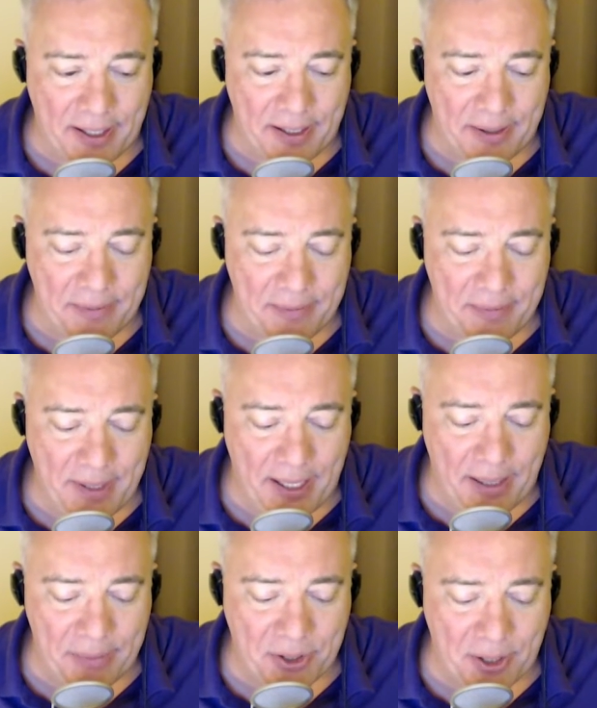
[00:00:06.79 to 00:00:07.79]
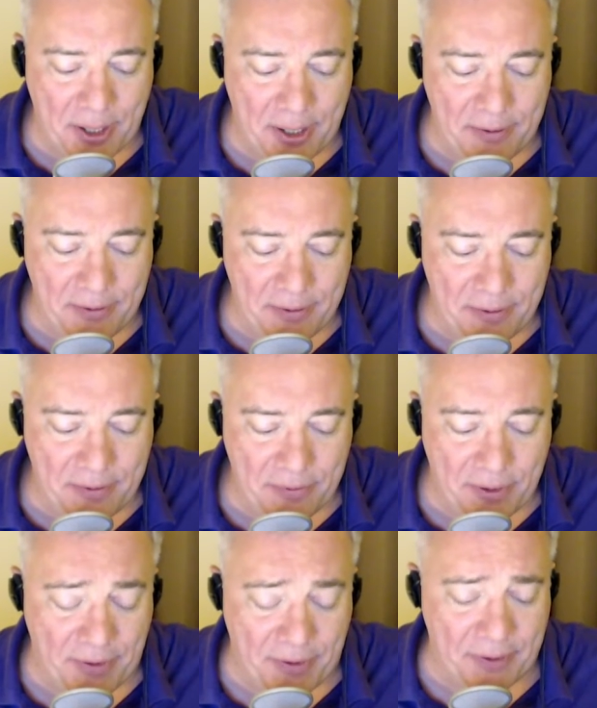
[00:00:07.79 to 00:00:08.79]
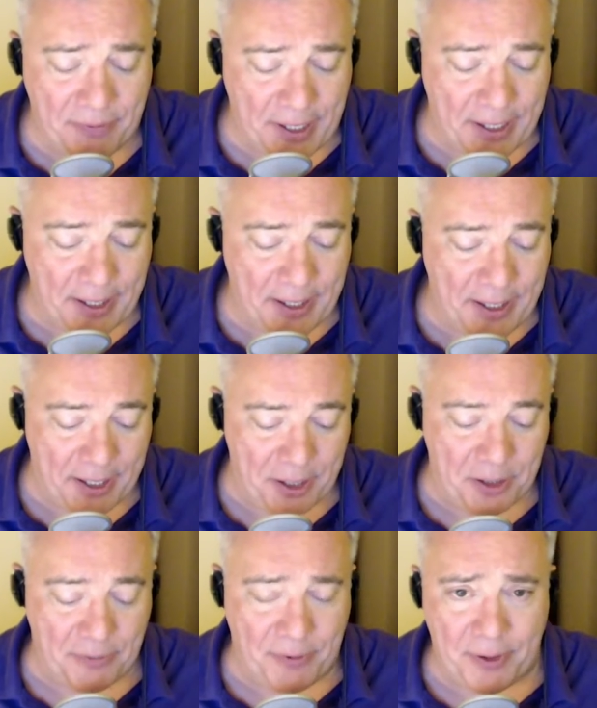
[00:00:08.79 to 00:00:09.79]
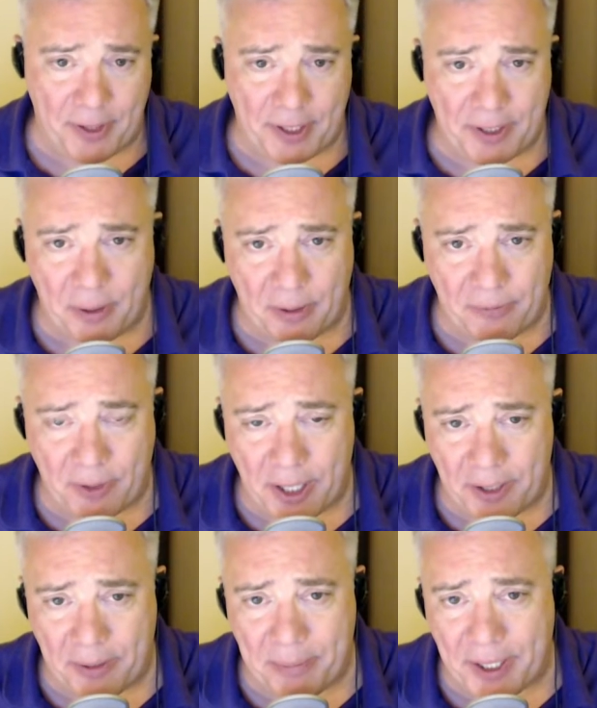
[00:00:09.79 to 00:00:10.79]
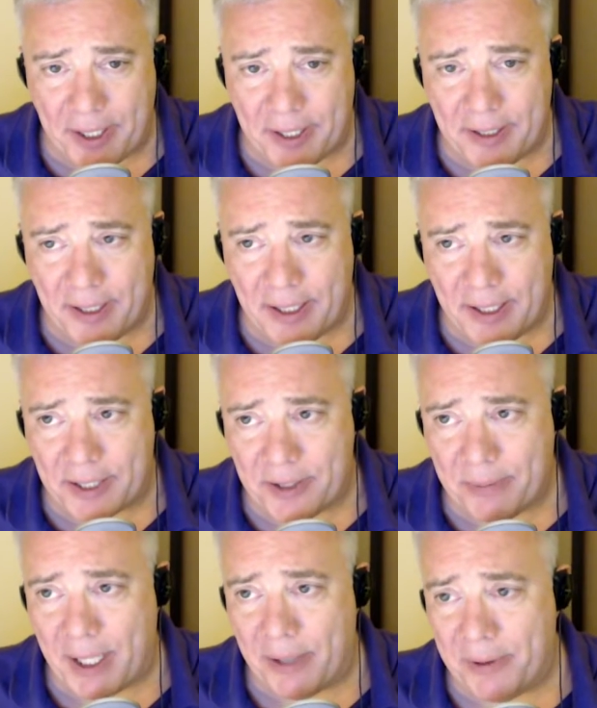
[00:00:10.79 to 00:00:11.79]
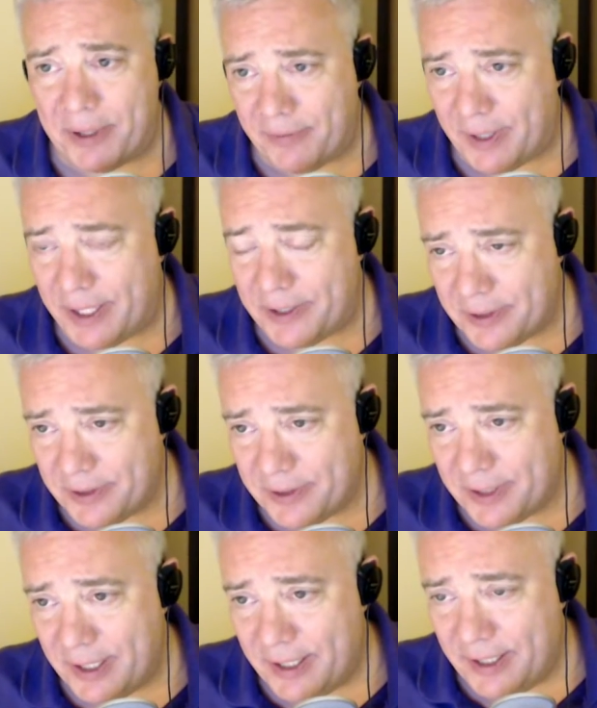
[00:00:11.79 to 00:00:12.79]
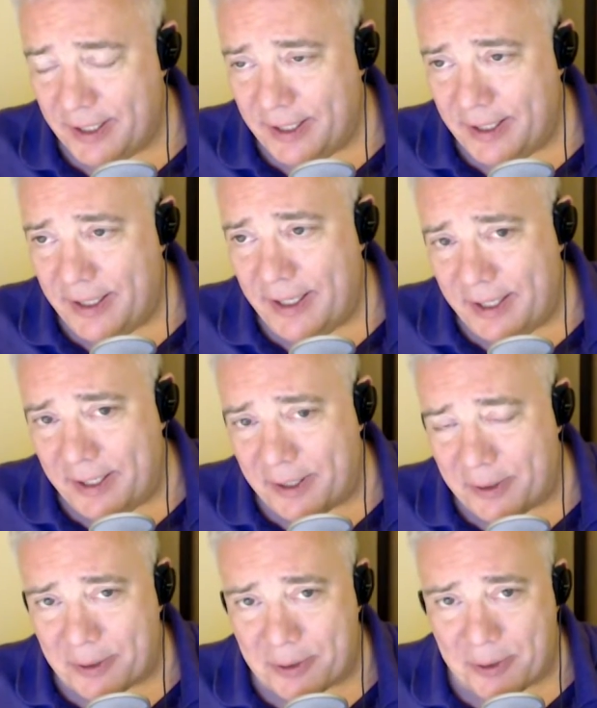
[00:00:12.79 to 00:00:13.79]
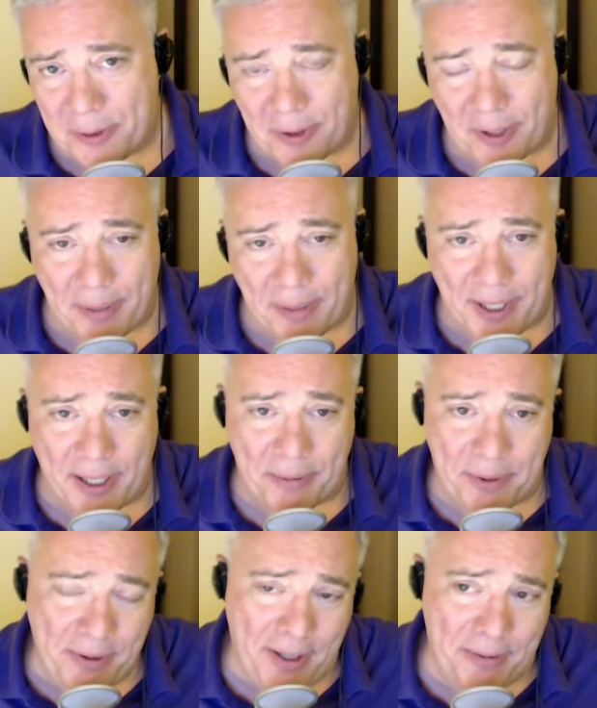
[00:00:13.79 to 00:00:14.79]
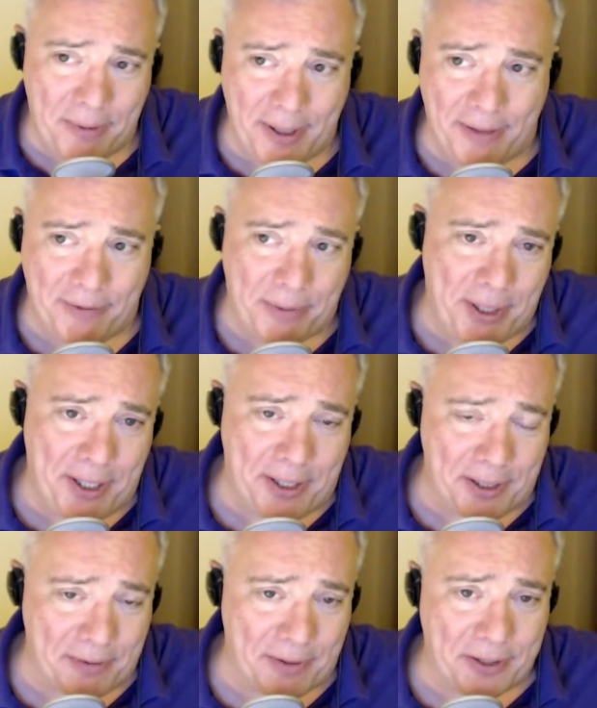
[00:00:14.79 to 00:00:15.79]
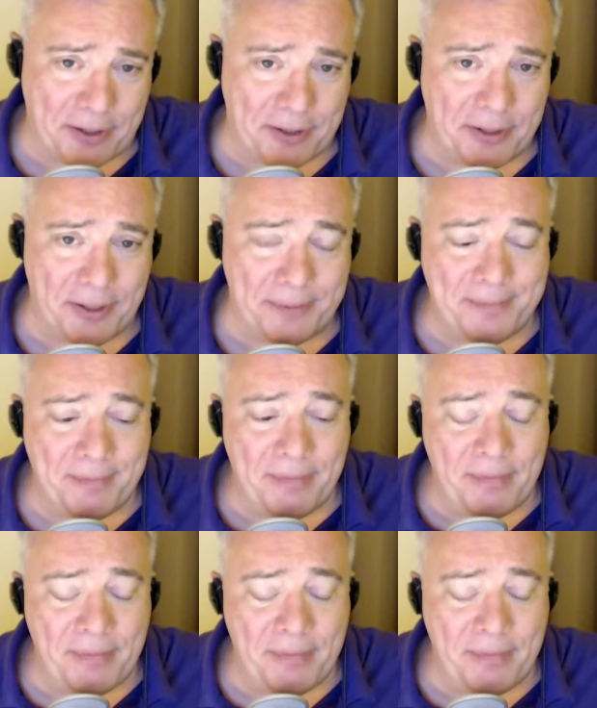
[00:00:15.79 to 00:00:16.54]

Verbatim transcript: Uh, Amazon revealed via an interview that there are over 100 million Alexa-powered devices. Yeah. And then, of course, Google, Google came back it. with, "Oh, well, you have a billion devices." yeah.